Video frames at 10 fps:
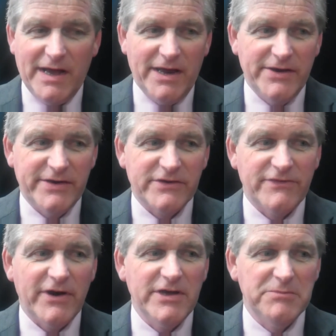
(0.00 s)
And it is
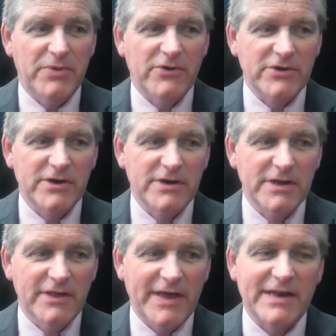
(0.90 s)
very important
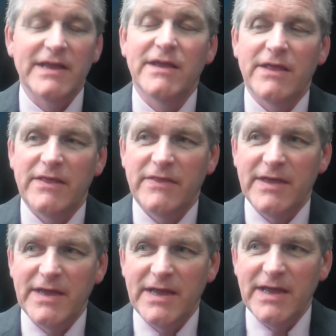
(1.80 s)
that
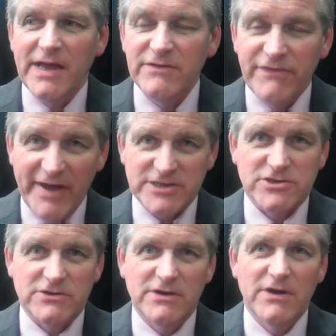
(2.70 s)
the
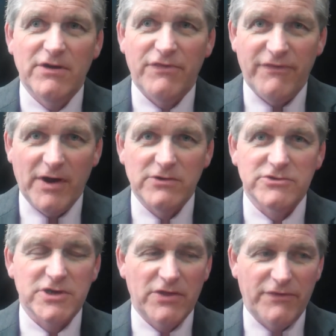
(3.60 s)
investor
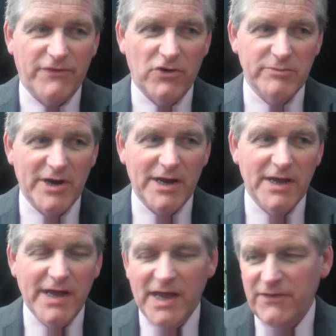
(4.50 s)
follows the formula.
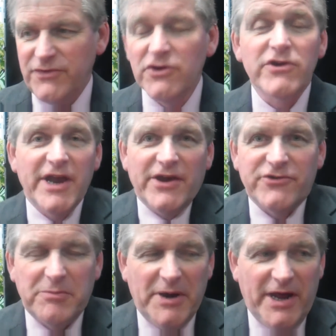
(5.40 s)
If you're an
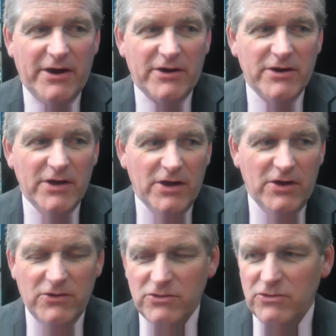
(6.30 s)
entrepreneur
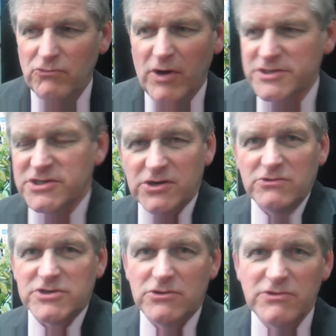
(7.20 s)
who wants to
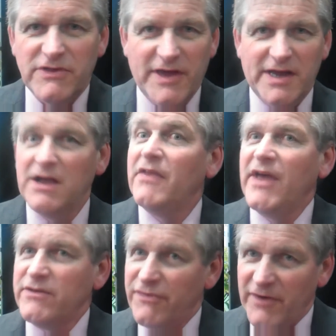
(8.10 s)
do his own thing,
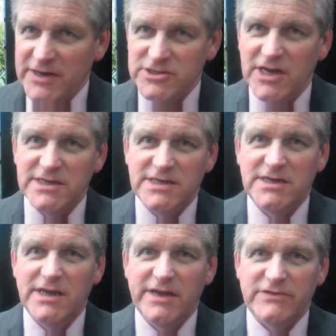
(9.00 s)
then
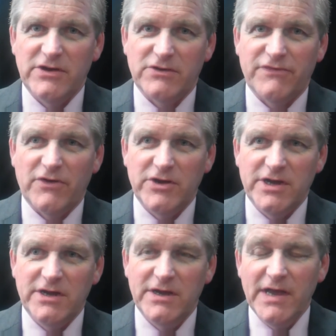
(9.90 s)
franchising is not for
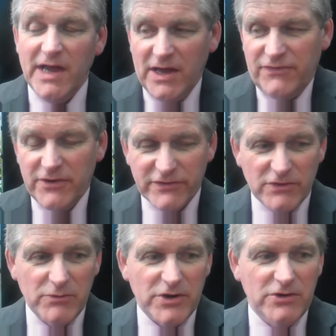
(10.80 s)
you. If you're
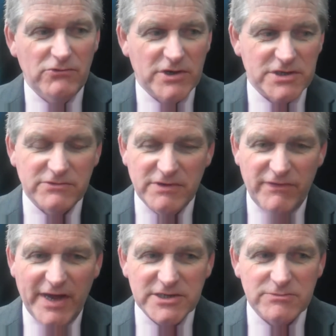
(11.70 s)
someone who wants to
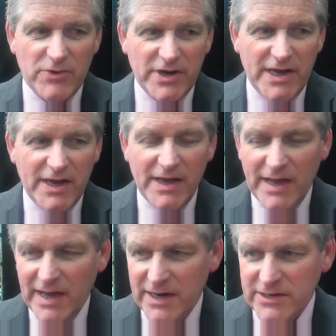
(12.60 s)
invest money
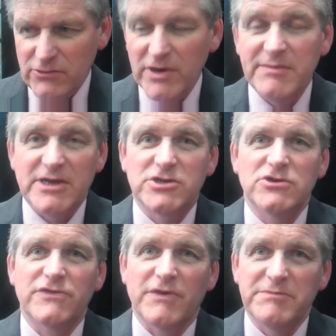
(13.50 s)
and you want to make
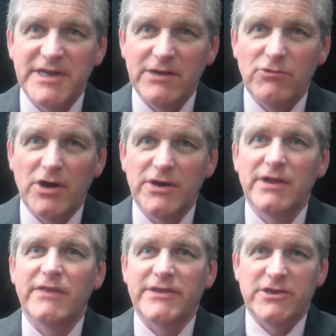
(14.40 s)
sure from day one
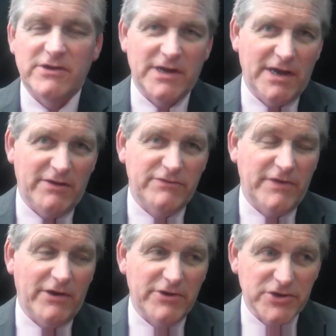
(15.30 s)
that you can have
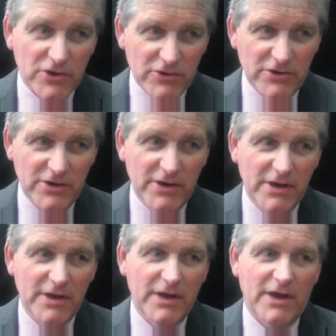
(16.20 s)
a return
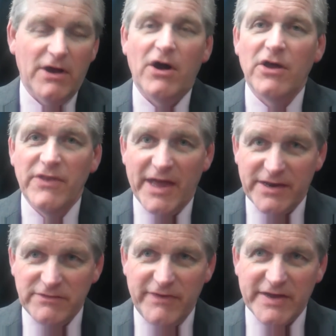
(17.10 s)
on that
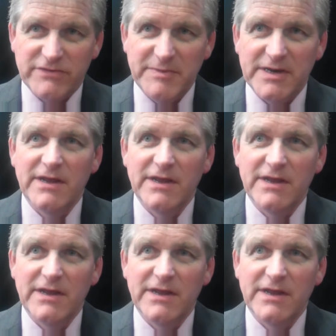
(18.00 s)
investment,